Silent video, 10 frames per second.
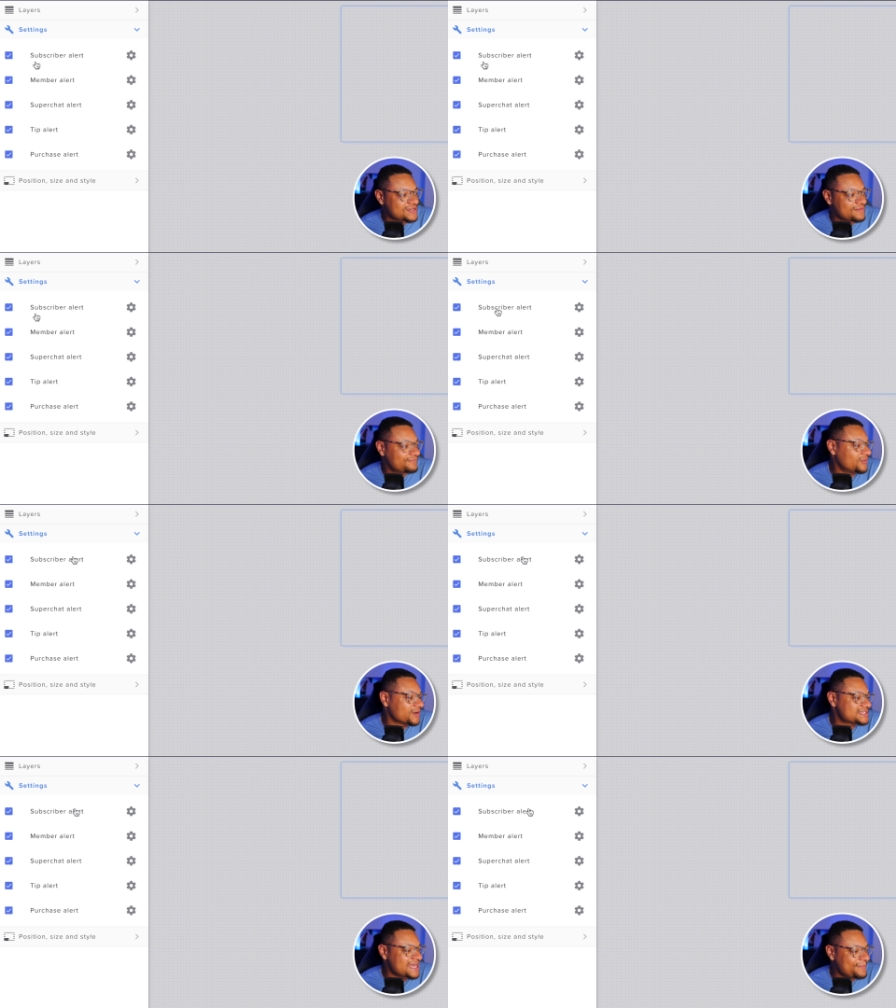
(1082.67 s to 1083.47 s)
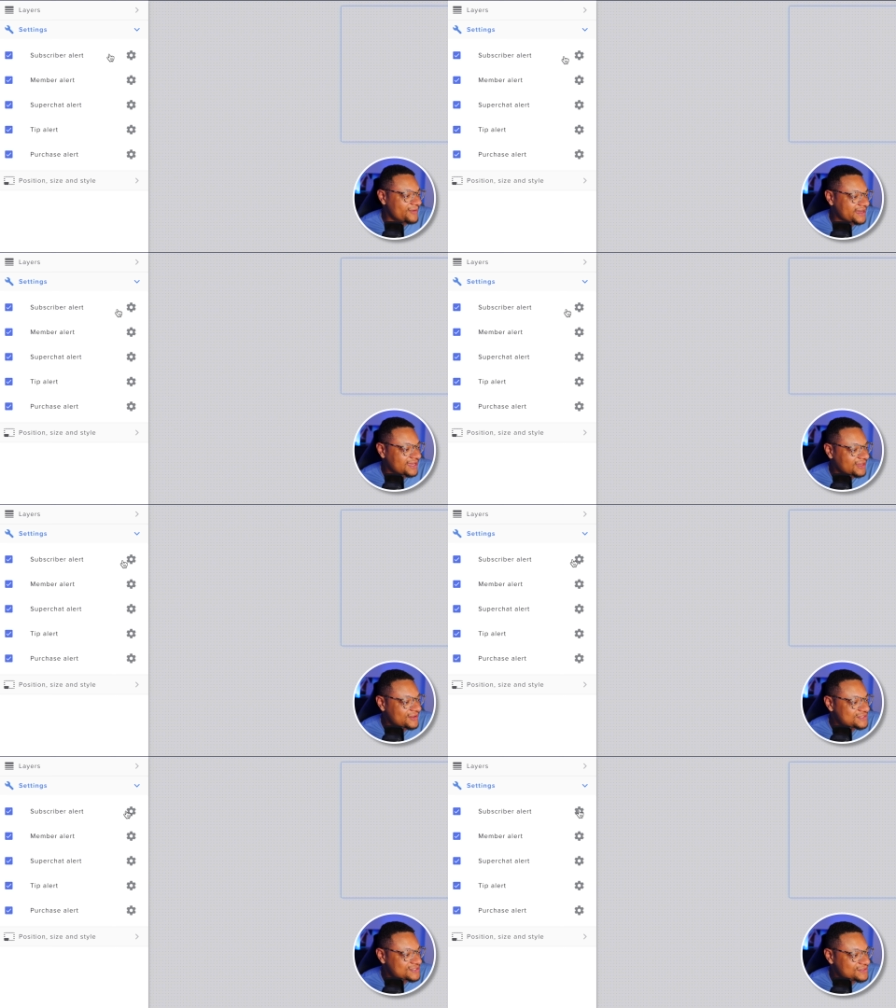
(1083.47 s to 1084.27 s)
So for example, I can
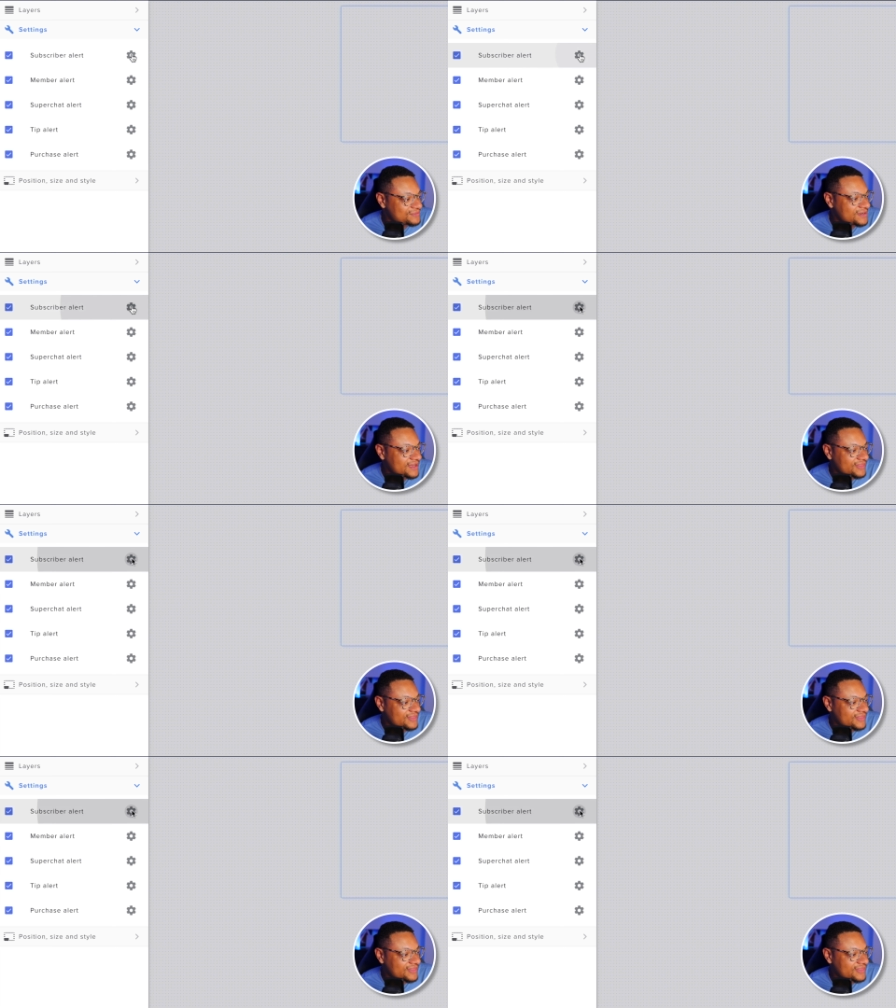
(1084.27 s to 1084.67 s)
go to